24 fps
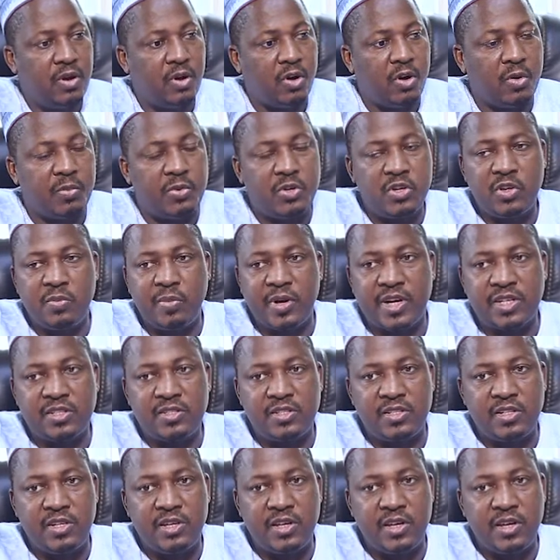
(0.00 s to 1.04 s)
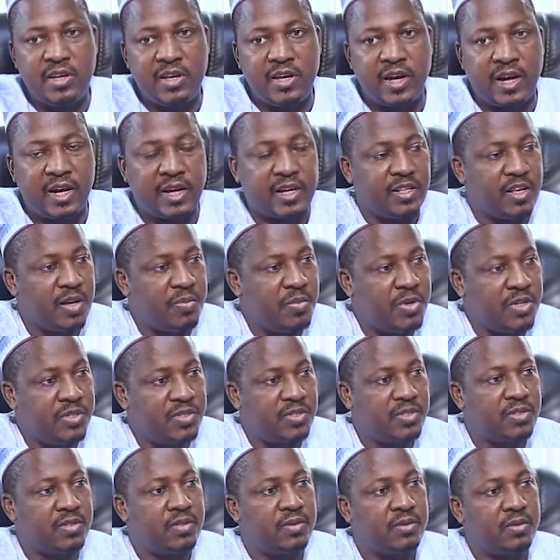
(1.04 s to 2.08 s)
of university
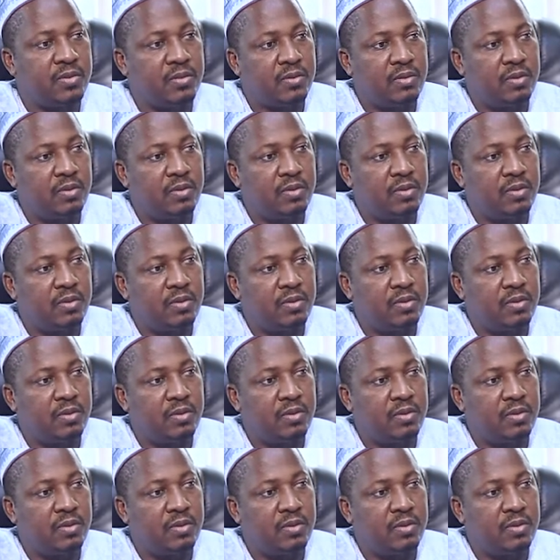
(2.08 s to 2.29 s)
academics,